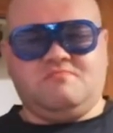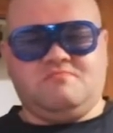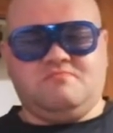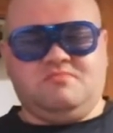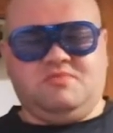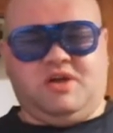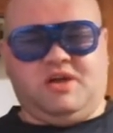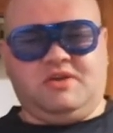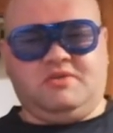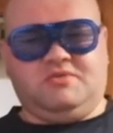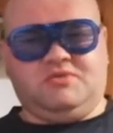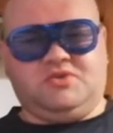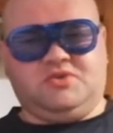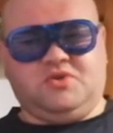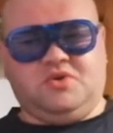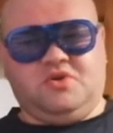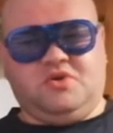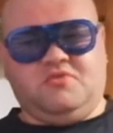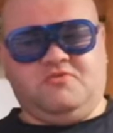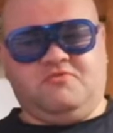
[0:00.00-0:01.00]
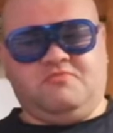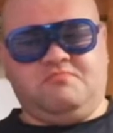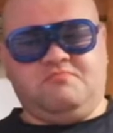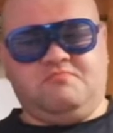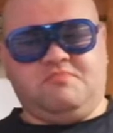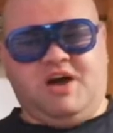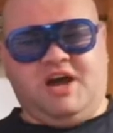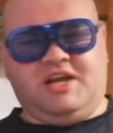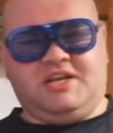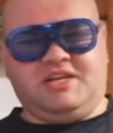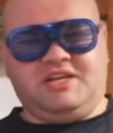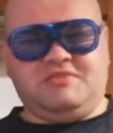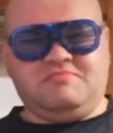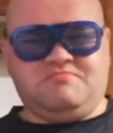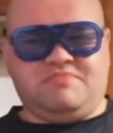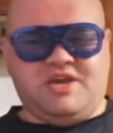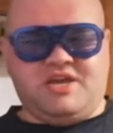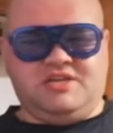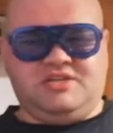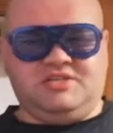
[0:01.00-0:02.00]
like, sort of mining
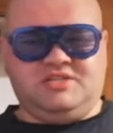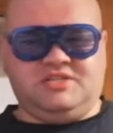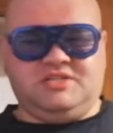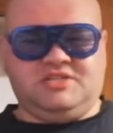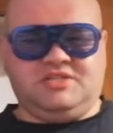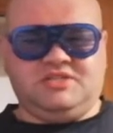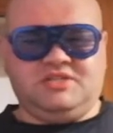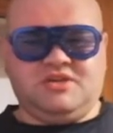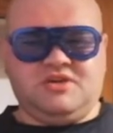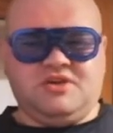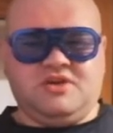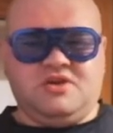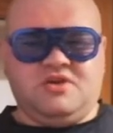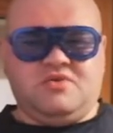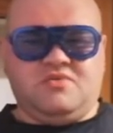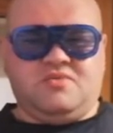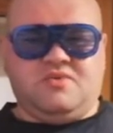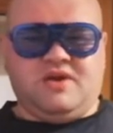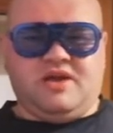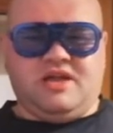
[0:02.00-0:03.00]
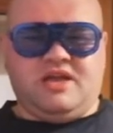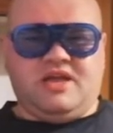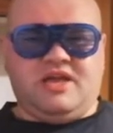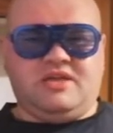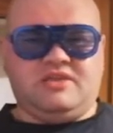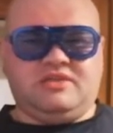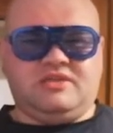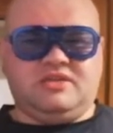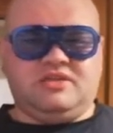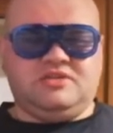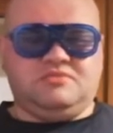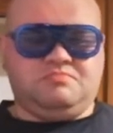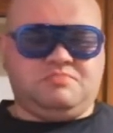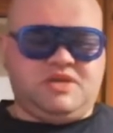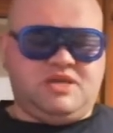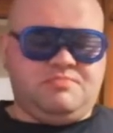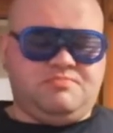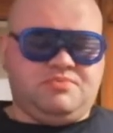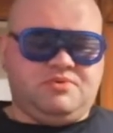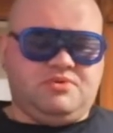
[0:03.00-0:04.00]
base, where these
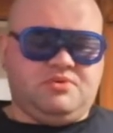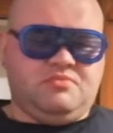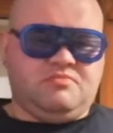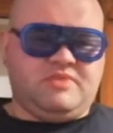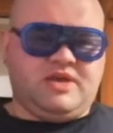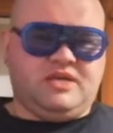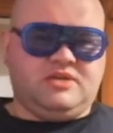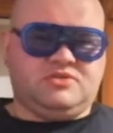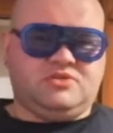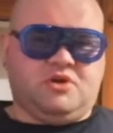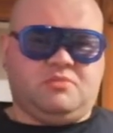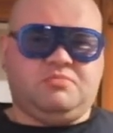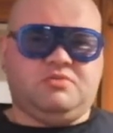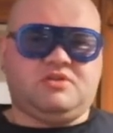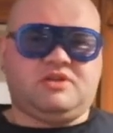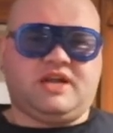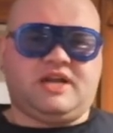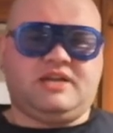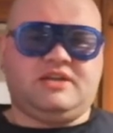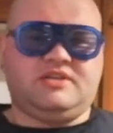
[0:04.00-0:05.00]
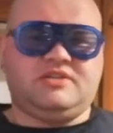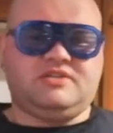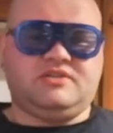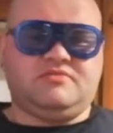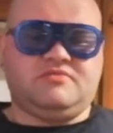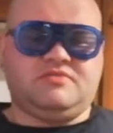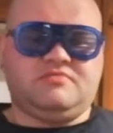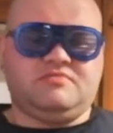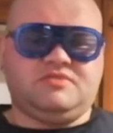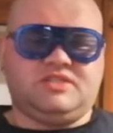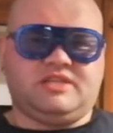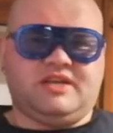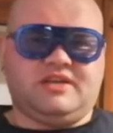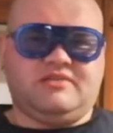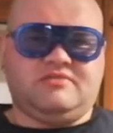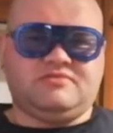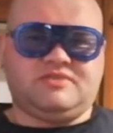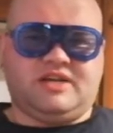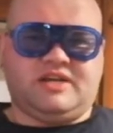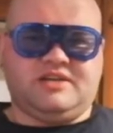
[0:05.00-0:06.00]
people make doppelgangers of
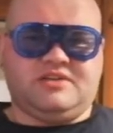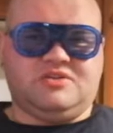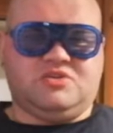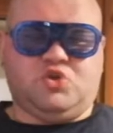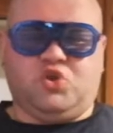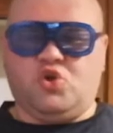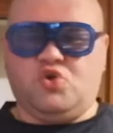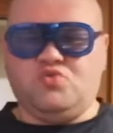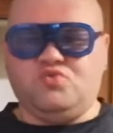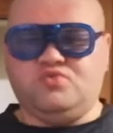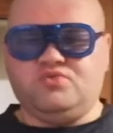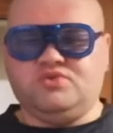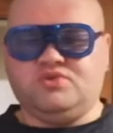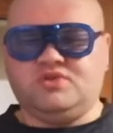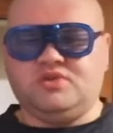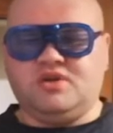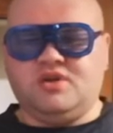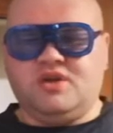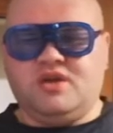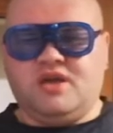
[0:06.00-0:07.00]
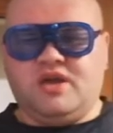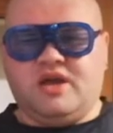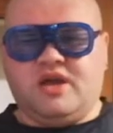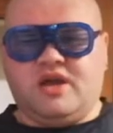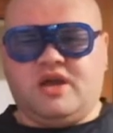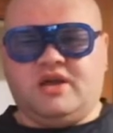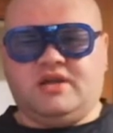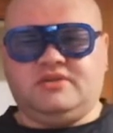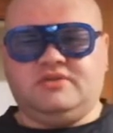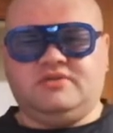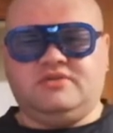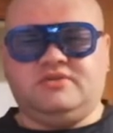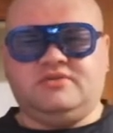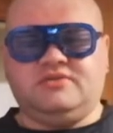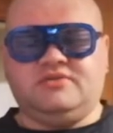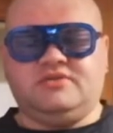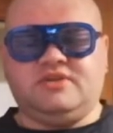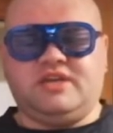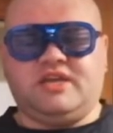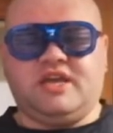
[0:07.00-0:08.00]
themselves, like clones, and
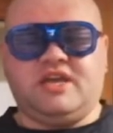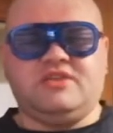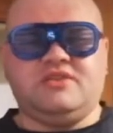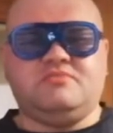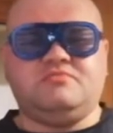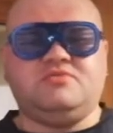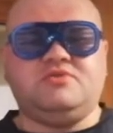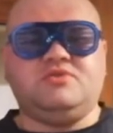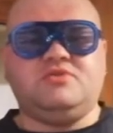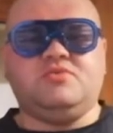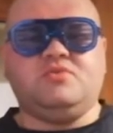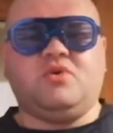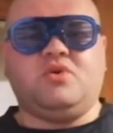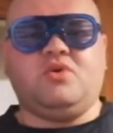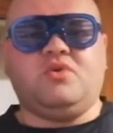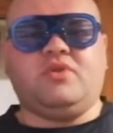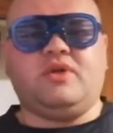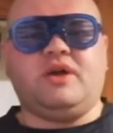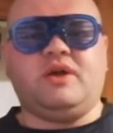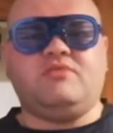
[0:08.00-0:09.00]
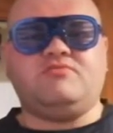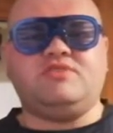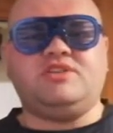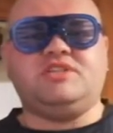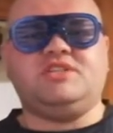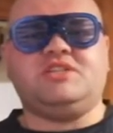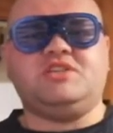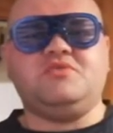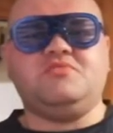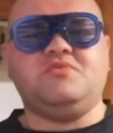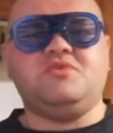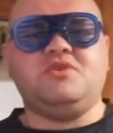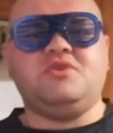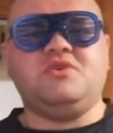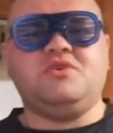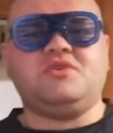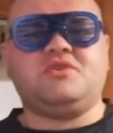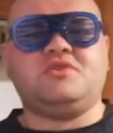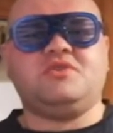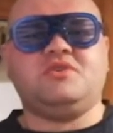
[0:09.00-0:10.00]
they get them to do all their risky
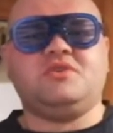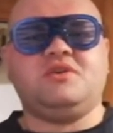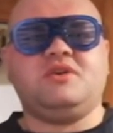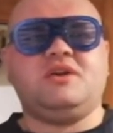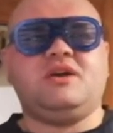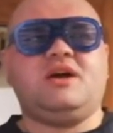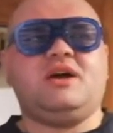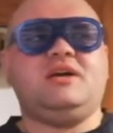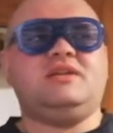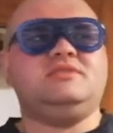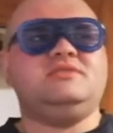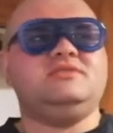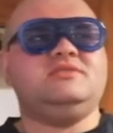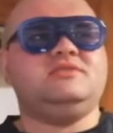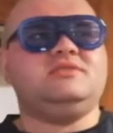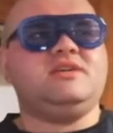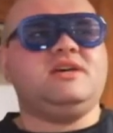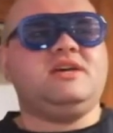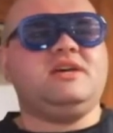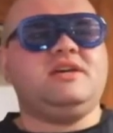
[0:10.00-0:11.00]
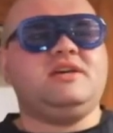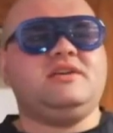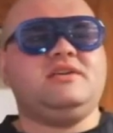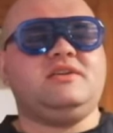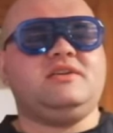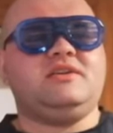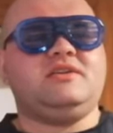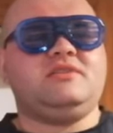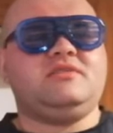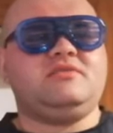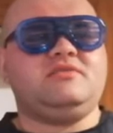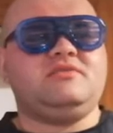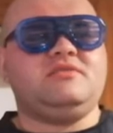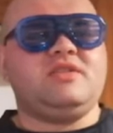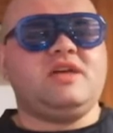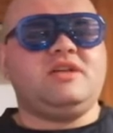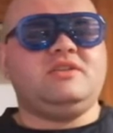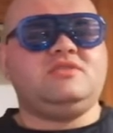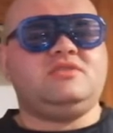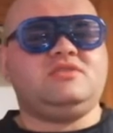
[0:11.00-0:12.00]
work, and they
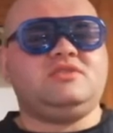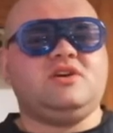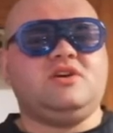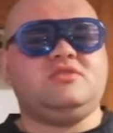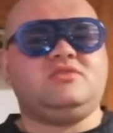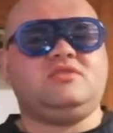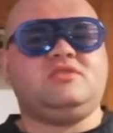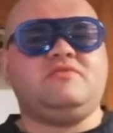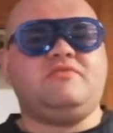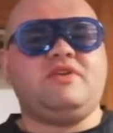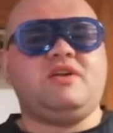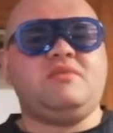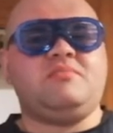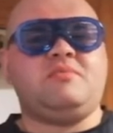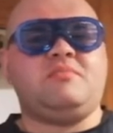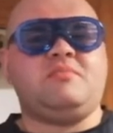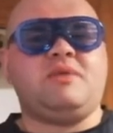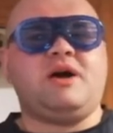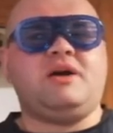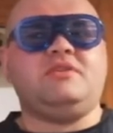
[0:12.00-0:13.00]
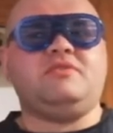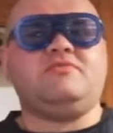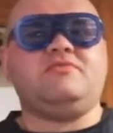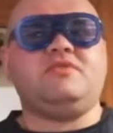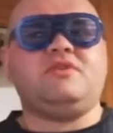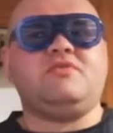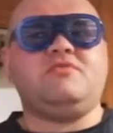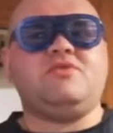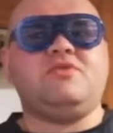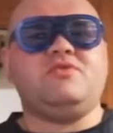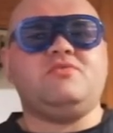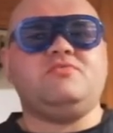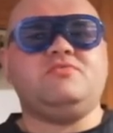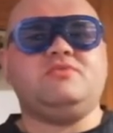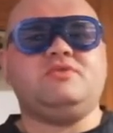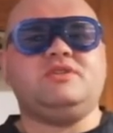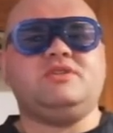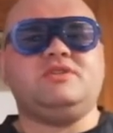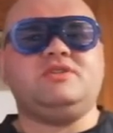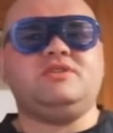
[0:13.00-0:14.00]
then start to develop a mind of their
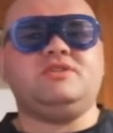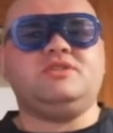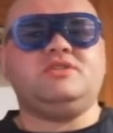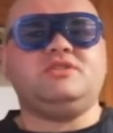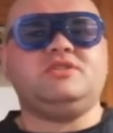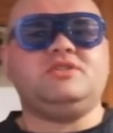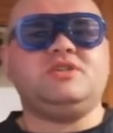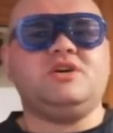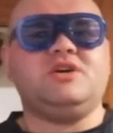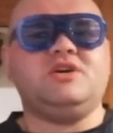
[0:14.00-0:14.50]
own, these